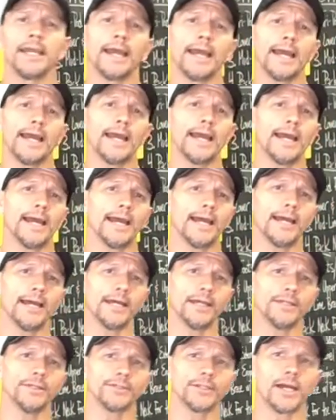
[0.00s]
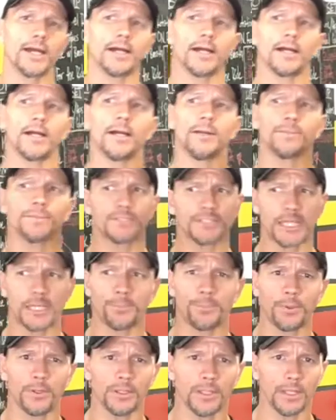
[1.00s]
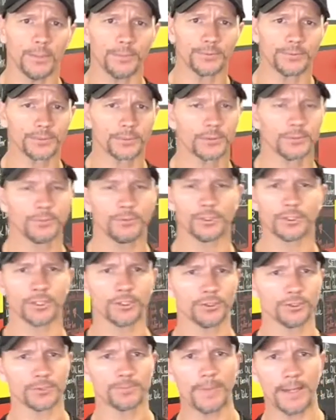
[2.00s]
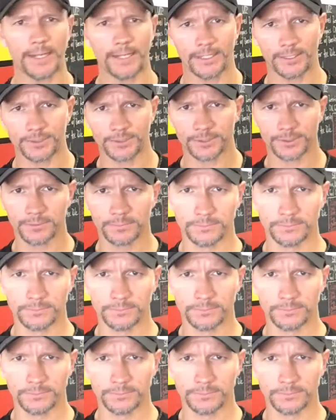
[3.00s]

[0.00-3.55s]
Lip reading: and it's 10 pull-ups. You can use bands.